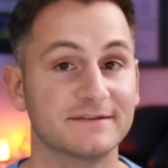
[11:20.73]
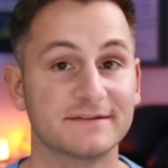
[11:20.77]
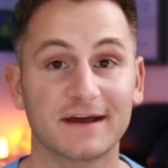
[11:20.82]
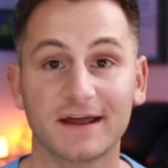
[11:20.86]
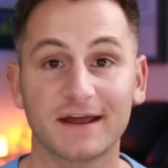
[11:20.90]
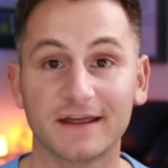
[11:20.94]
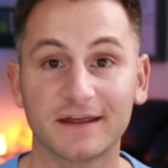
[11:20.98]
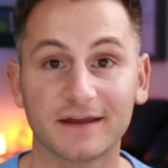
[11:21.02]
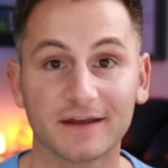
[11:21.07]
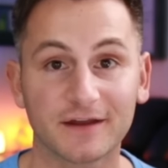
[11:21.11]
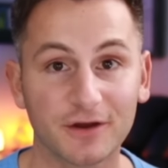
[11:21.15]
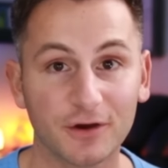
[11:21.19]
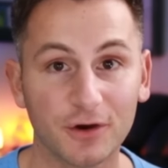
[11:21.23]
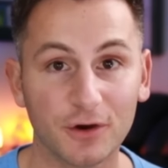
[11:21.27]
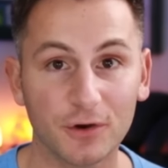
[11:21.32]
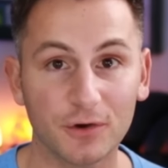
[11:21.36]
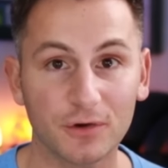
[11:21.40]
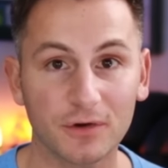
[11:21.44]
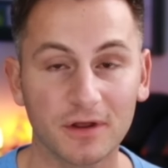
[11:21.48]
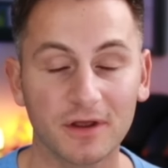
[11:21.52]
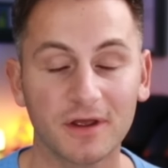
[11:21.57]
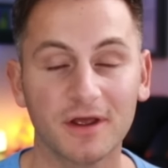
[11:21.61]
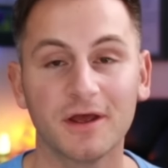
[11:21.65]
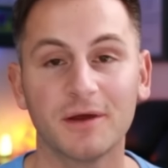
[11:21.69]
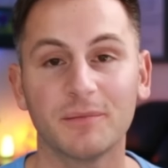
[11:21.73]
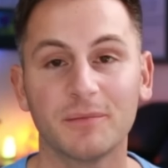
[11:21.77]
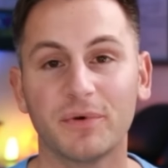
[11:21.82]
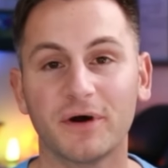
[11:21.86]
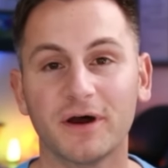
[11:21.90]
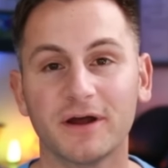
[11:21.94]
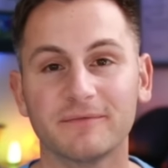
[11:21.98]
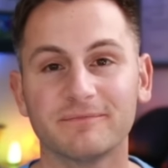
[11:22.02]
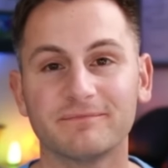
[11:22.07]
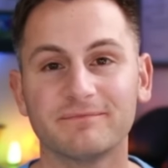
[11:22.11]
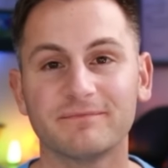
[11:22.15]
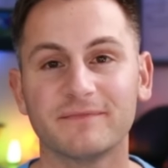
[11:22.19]
Diet Coke,
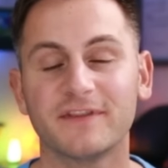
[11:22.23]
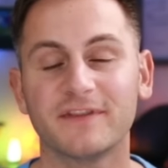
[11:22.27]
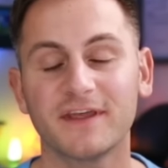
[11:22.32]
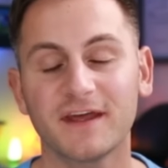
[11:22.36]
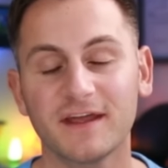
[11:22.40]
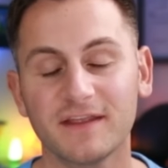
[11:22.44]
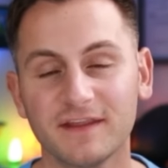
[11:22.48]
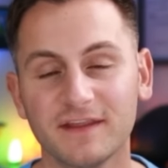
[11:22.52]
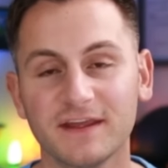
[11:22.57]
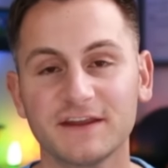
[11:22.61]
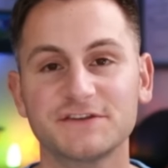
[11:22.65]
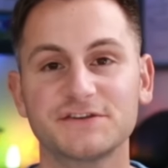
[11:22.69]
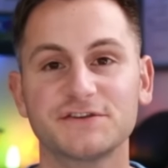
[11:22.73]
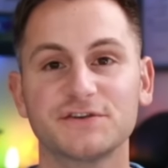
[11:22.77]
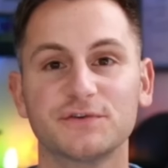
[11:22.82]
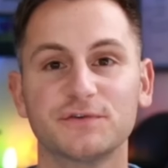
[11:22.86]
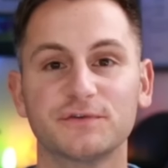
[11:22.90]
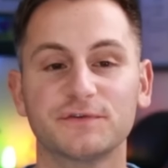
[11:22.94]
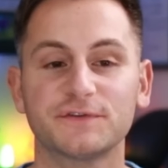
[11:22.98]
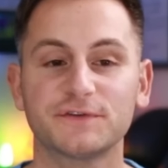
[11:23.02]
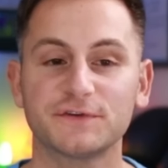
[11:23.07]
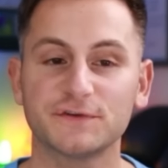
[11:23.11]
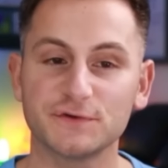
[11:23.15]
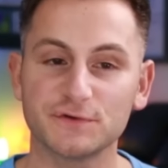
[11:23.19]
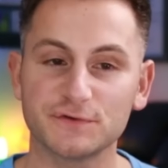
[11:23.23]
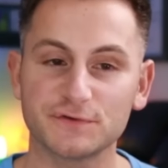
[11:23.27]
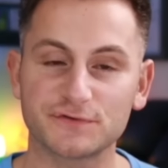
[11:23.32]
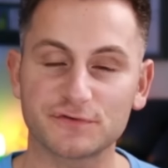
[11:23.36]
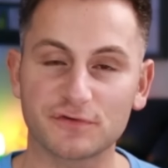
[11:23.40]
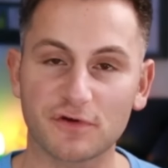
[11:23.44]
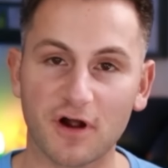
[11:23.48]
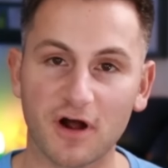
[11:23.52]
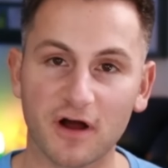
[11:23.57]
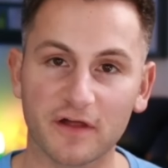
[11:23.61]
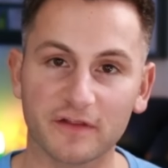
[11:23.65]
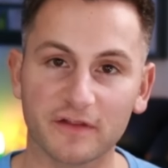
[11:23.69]
but then they choose to
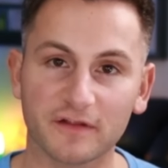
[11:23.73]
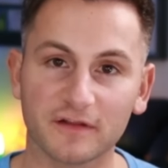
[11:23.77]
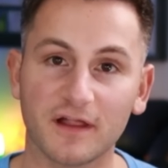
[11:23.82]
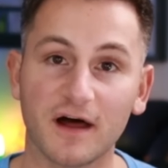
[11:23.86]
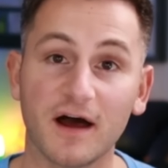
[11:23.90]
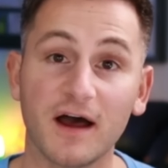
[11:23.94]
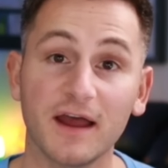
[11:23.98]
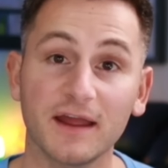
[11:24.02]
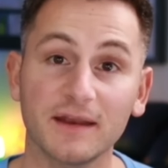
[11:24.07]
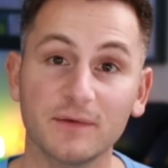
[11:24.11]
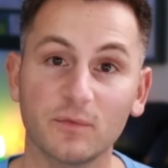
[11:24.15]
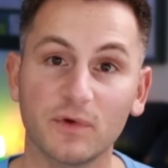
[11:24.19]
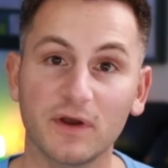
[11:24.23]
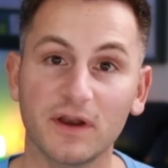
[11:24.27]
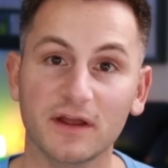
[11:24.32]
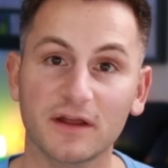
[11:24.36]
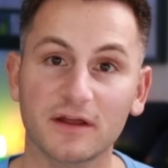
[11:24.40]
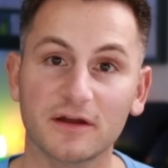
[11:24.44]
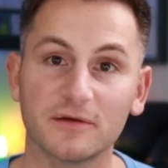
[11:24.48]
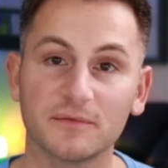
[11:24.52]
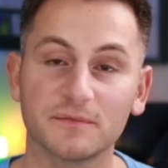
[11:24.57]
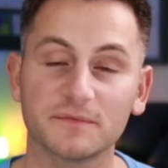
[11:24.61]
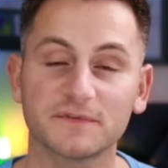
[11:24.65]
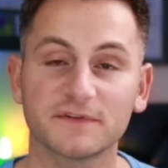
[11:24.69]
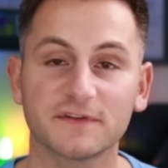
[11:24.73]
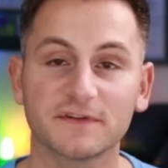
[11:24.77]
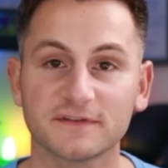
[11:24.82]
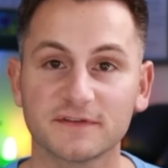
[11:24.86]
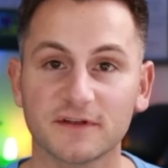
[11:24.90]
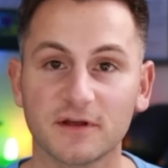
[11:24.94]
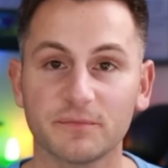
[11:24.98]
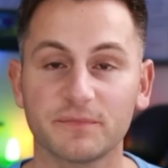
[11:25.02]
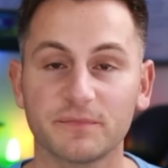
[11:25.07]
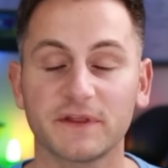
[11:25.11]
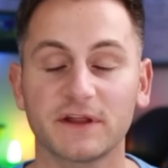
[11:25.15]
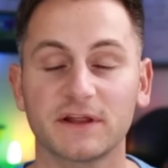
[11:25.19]
draw the line when it comes to
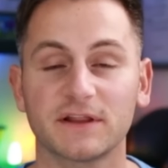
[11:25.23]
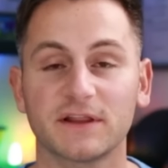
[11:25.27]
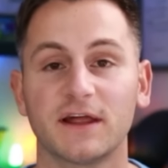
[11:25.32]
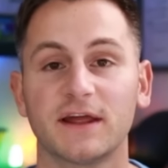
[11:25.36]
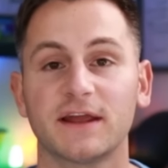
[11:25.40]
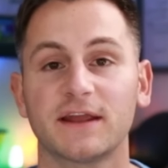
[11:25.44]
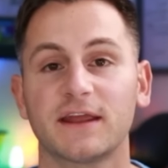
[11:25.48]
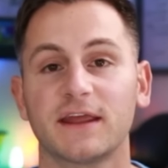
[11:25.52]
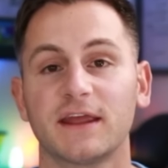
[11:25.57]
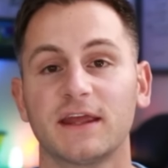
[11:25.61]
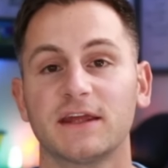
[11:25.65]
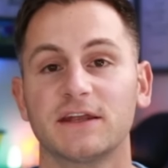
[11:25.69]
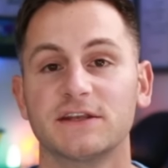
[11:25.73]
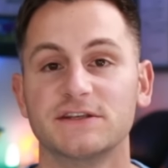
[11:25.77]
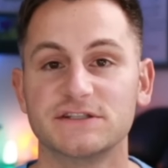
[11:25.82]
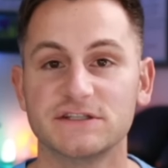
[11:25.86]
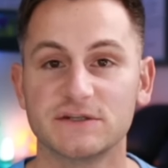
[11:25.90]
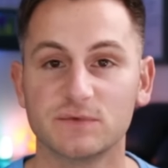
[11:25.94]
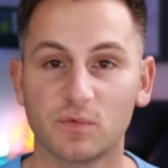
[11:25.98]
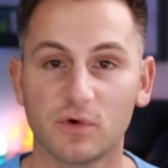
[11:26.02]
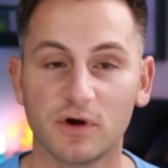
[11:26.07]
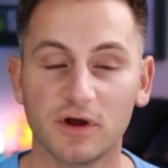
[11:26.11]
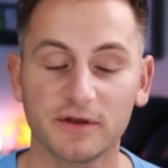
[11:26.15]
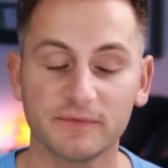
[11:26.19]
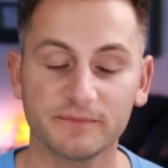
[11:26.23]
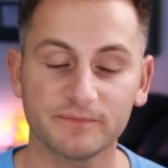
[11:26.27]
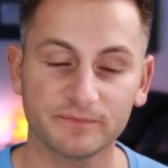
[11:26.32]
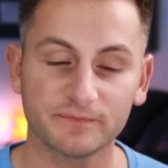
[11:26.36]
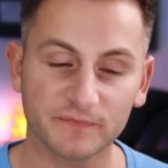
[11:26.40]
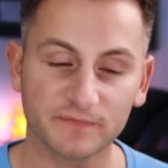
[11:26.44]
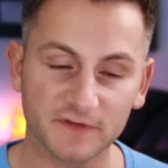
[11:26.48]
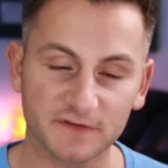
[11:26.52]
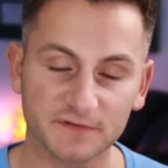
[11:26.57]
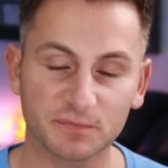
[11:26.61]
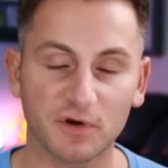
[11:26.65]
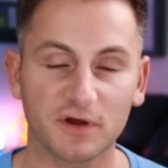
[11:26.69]
something like AG1,
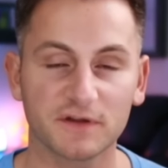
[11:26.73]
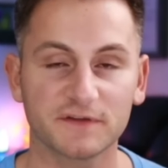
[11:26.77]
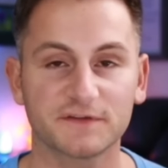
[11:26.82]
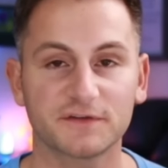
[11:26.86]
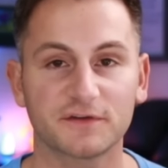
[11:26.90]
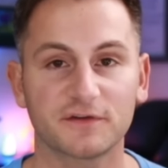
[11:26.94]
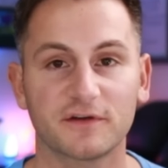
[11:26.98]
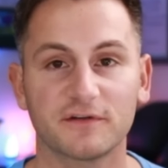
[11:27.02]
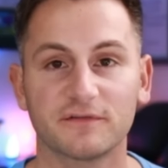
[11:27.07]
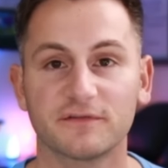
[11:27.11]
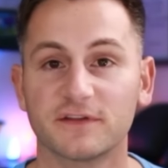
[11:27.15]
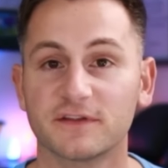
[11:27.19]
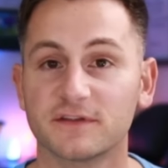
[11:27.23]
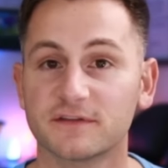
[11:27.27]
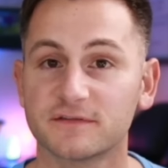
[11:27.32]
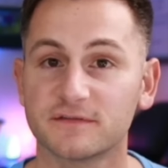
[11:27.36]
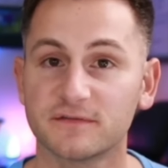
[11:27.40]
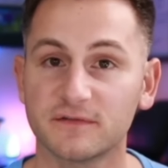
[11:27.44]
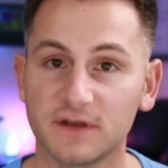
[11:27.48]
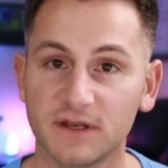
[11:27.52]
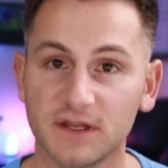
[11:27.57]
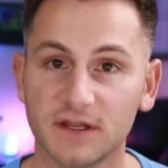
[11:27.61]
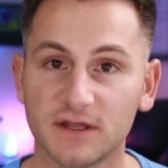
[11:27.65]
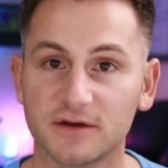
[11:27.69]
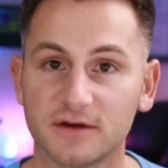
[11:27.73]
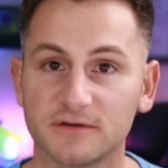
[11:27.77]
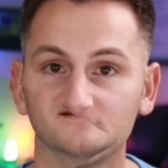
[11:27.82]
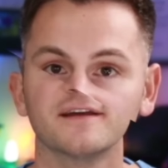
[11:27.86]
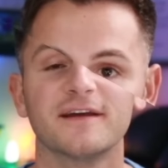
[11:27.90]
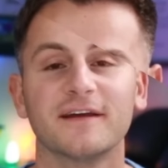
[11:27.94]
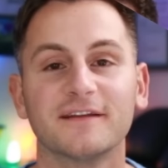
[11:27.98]
the sponsor of this video.